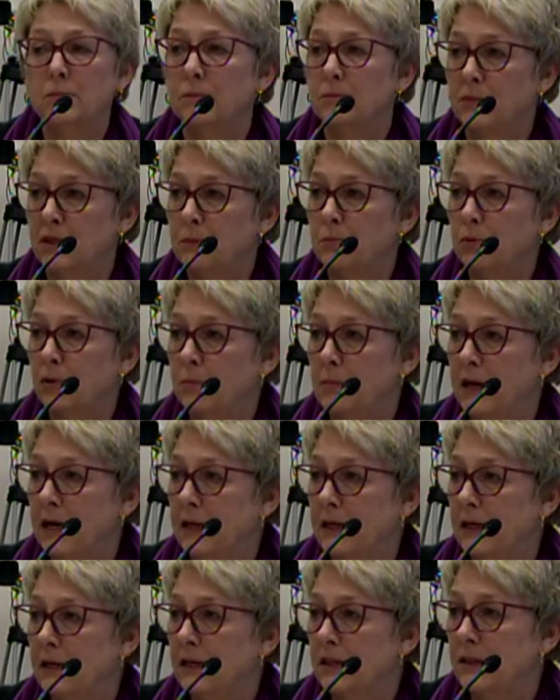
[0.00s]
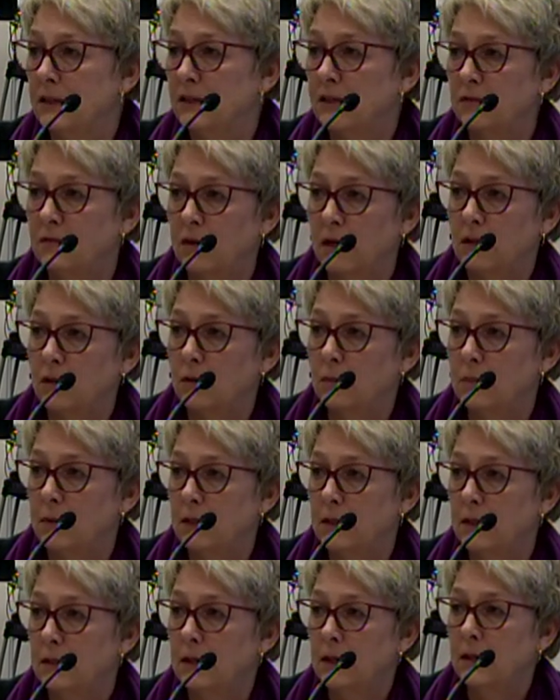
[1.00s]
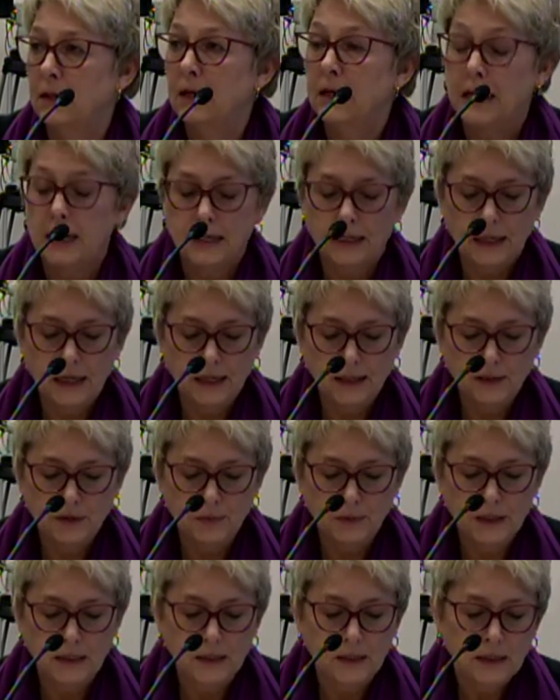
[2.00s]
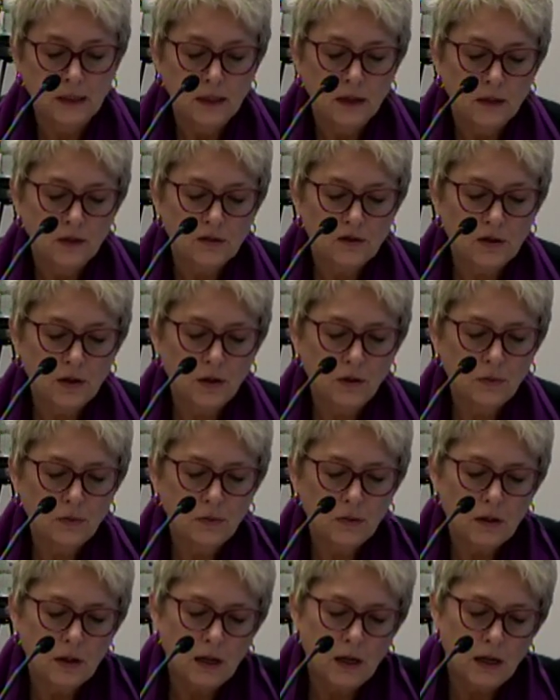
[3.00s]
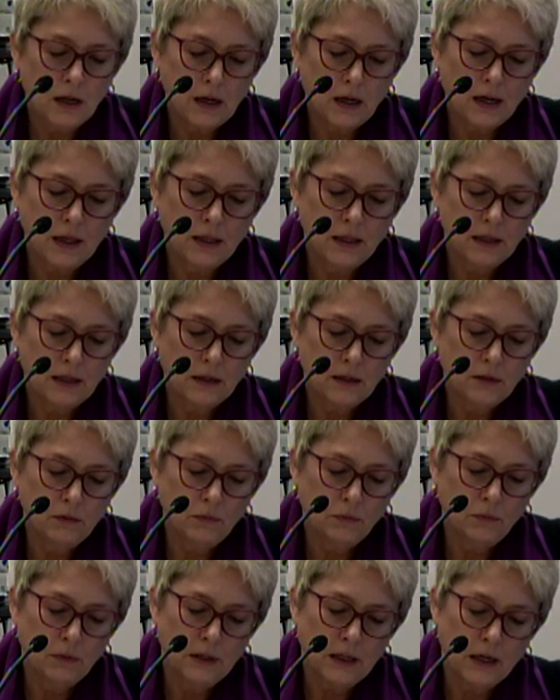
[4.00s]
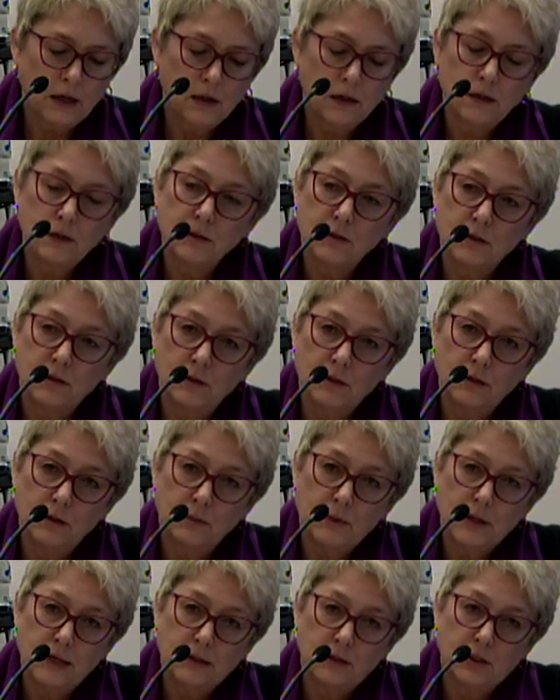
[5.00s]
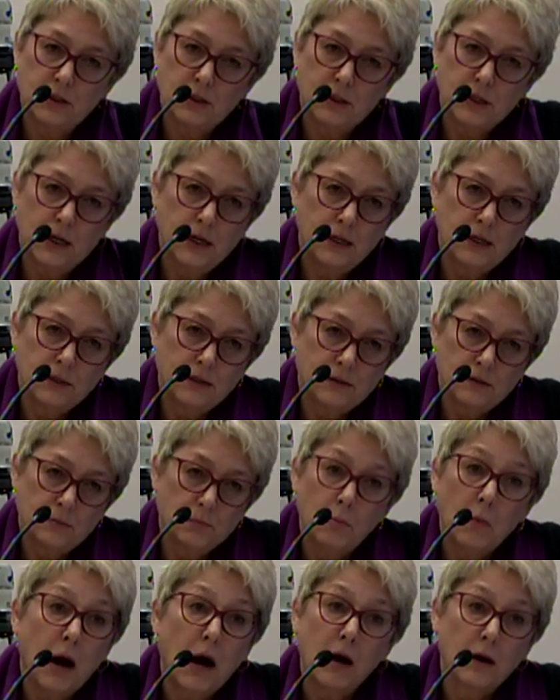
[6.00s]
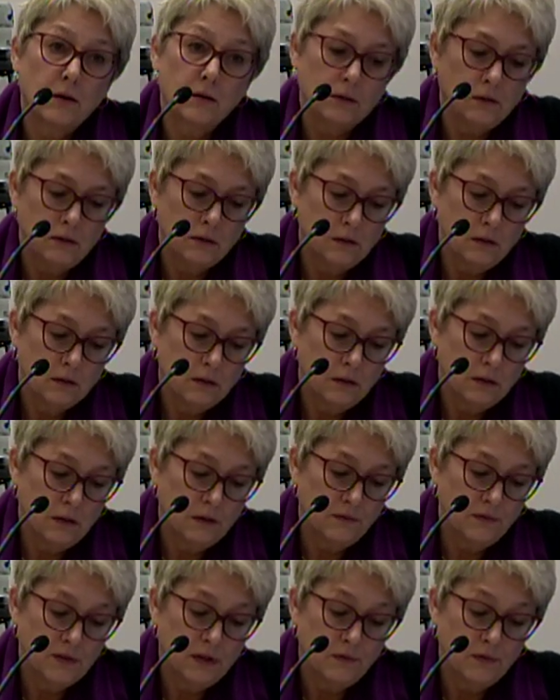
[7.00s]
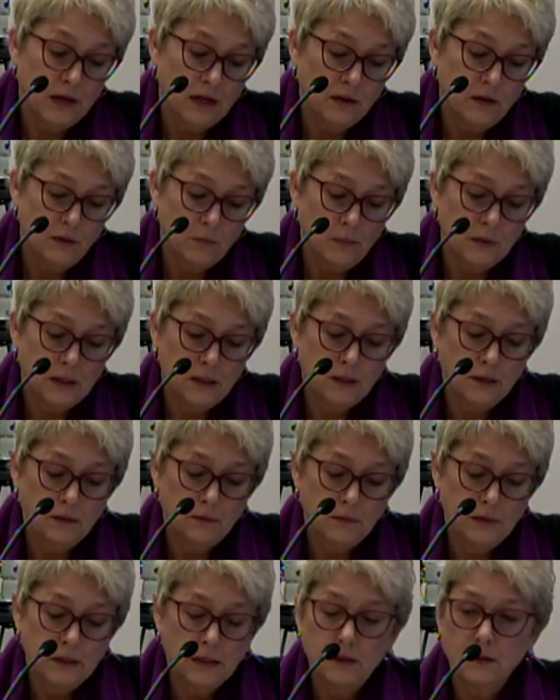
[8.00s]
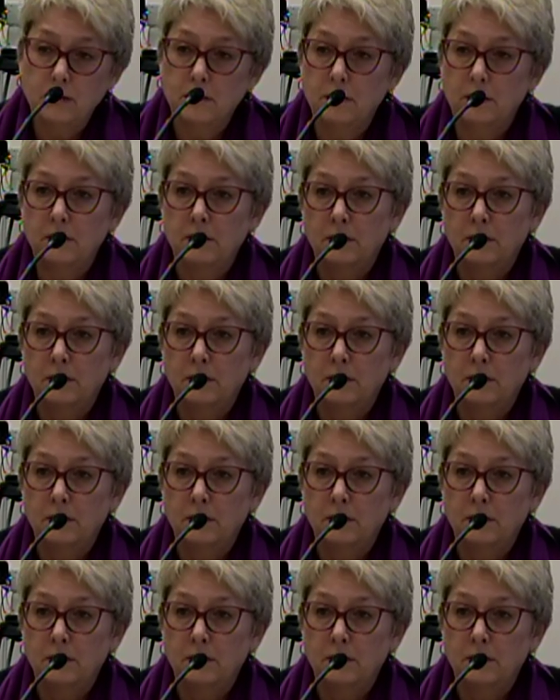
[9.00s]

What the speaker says: diplomatic and development engagement. So I think we are concerned about China's model of development. I mean,